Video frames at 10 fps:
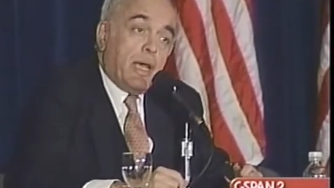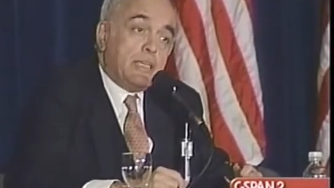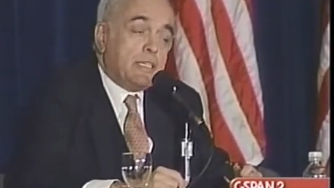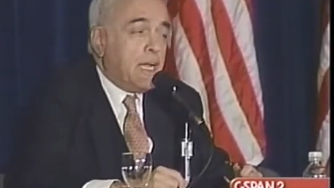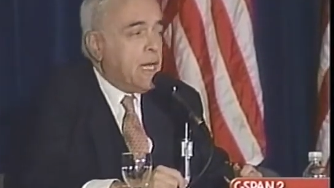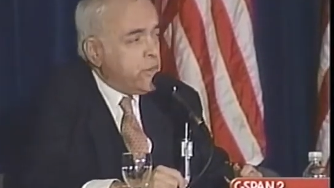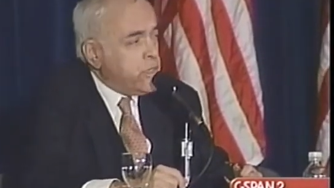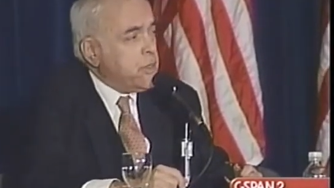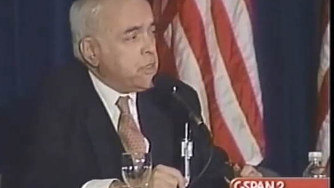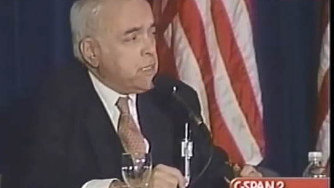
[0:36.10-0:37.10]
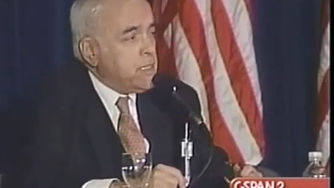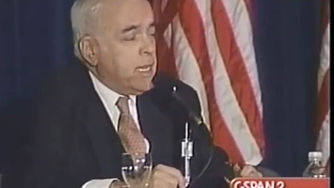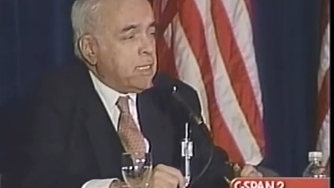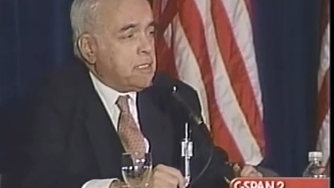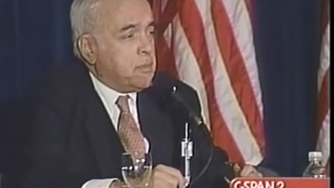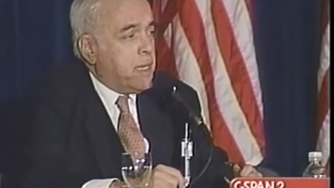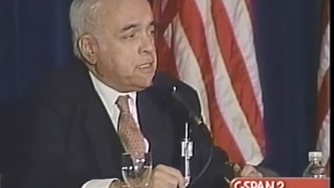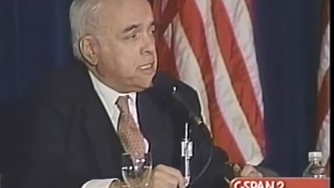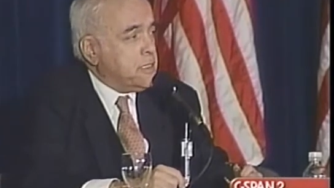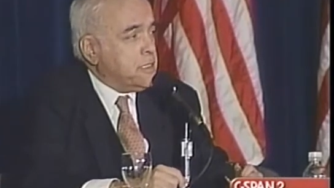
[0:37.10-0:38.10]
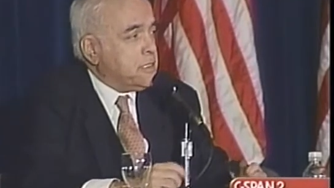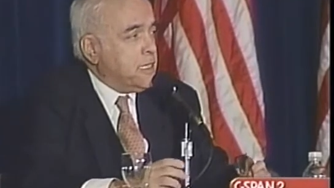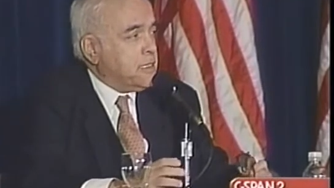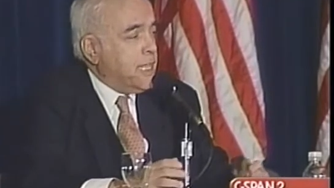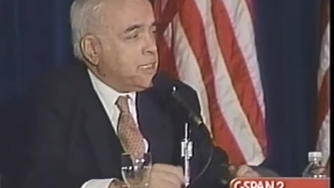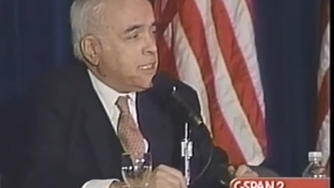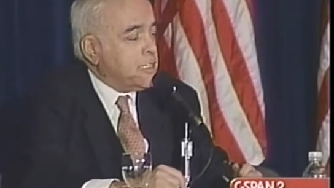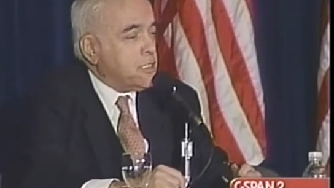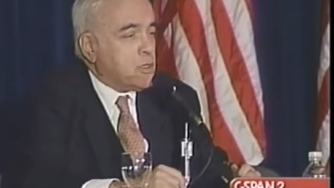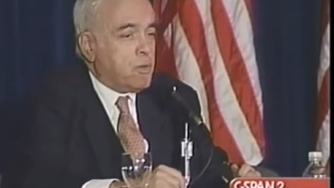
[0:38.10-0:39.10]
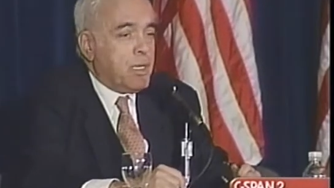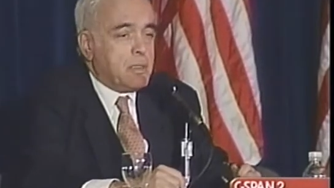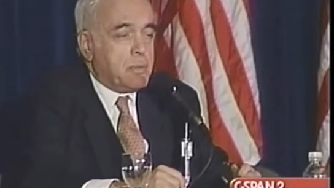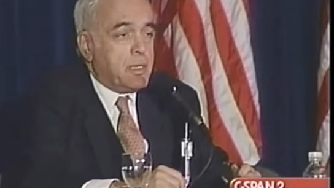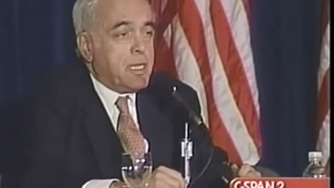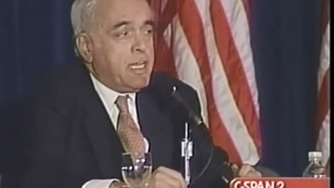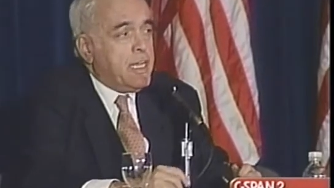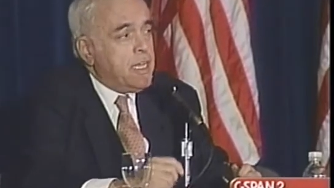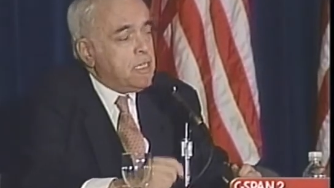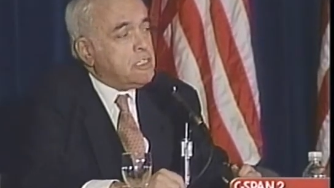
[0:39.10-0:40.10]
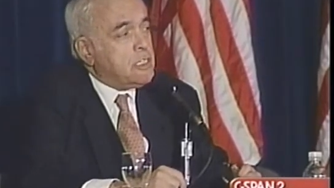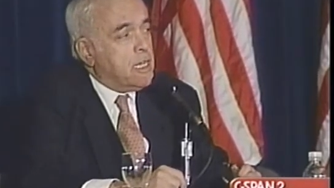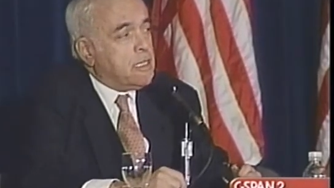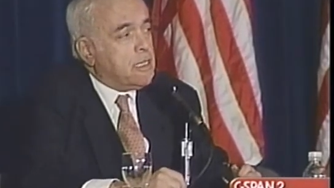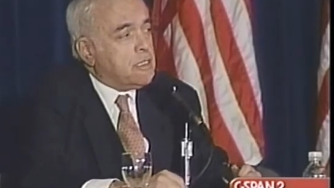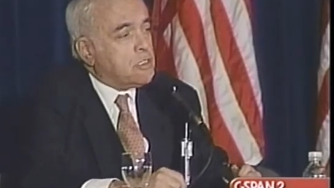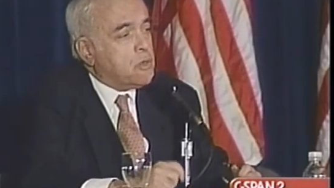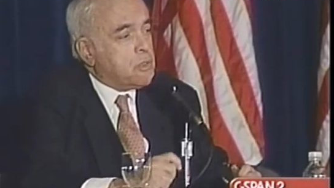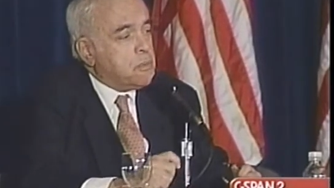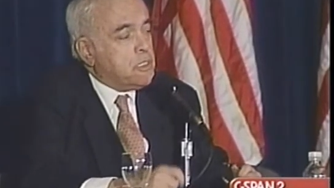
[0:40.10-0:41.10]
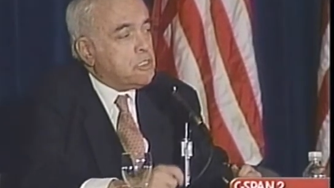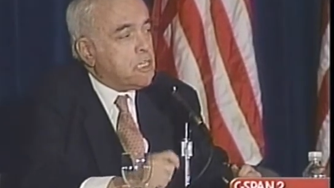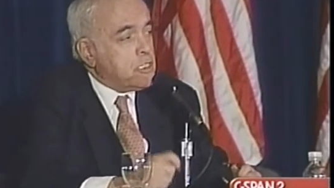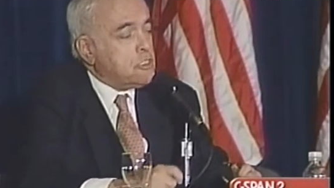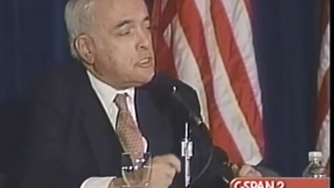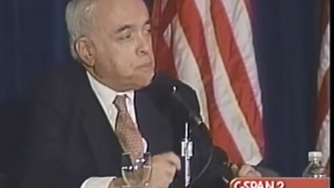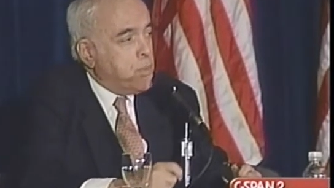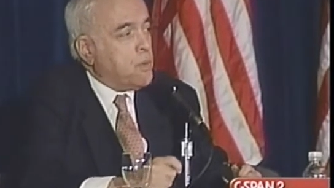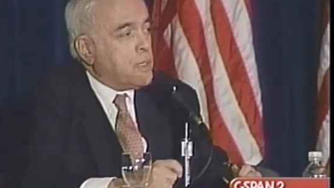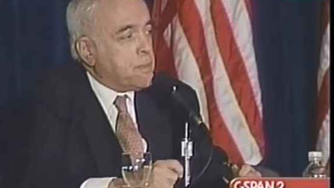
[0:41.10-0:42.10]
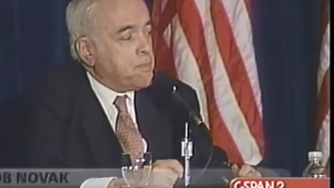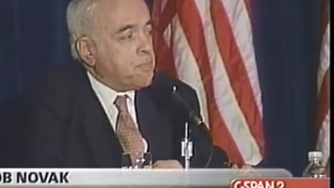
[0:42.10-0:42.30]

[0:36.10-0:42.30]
I said, how are you going to elect him? I said, that's incredible. He said there's going to be such support